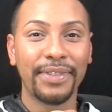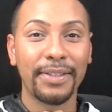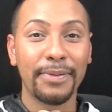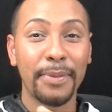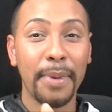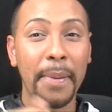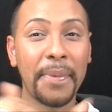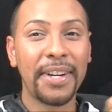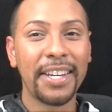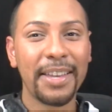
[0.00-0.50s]

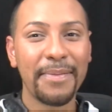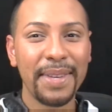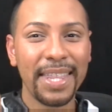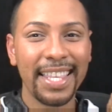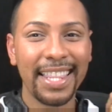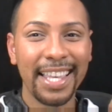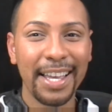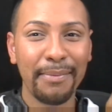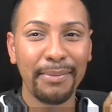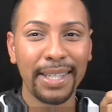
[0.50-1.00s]
Remember to give me
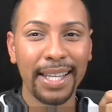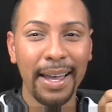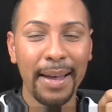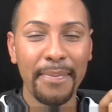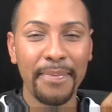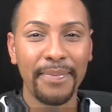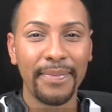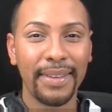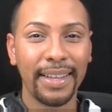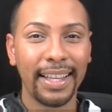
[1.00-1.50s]
the thumbs
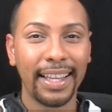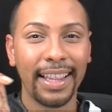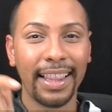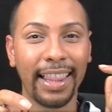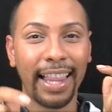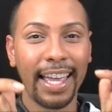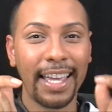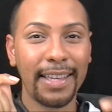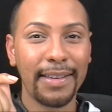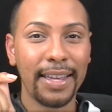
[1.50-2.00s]
up,
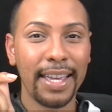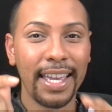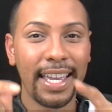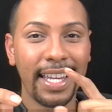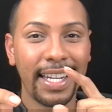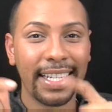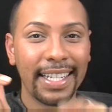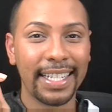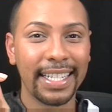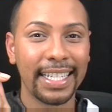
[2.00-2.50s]
like
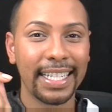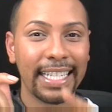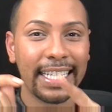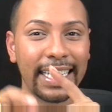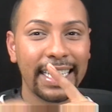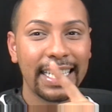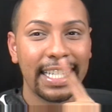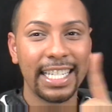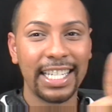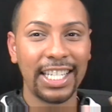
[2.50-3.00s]
it,
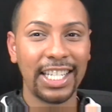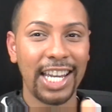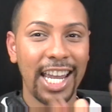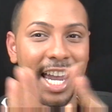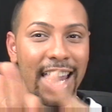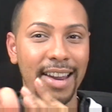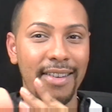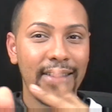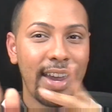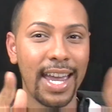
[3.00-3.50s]

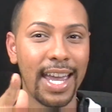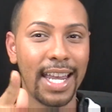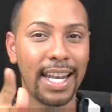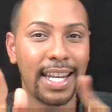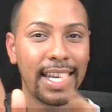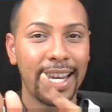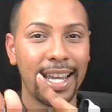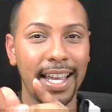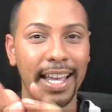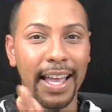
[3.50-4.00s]
share
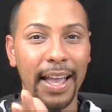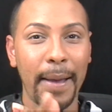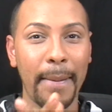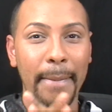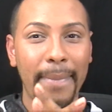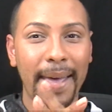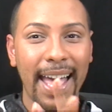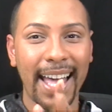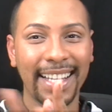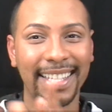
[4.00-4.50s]
it,
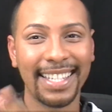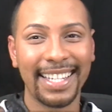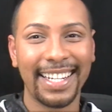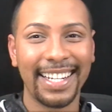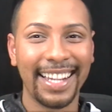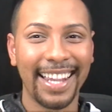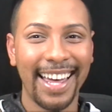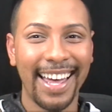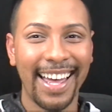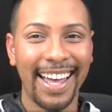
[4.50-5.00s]
pass it
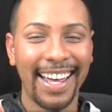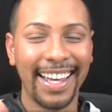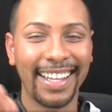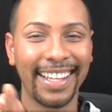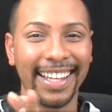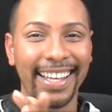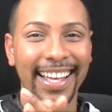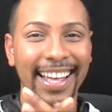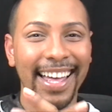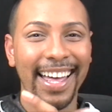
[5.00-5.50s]

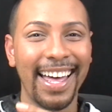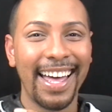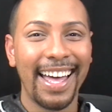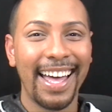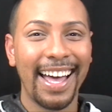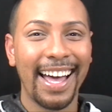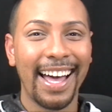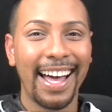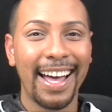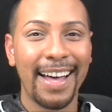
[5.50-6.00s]
along.
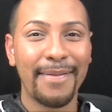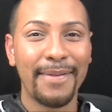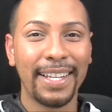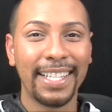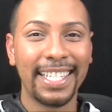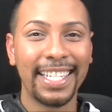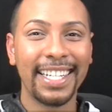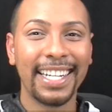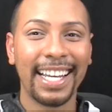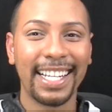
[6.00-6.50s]

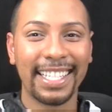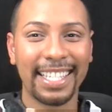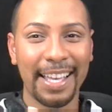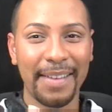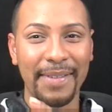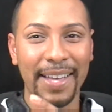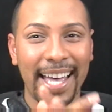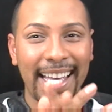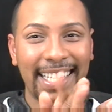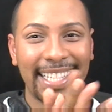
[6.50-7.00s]
Until next
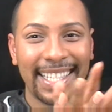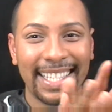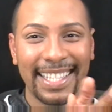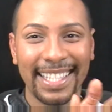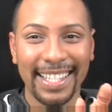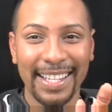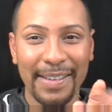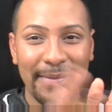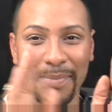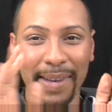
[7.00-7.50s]
time, guys.
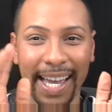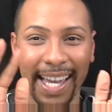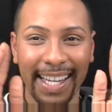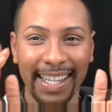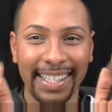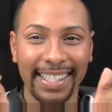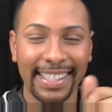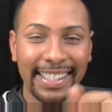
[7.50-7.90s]
Bye.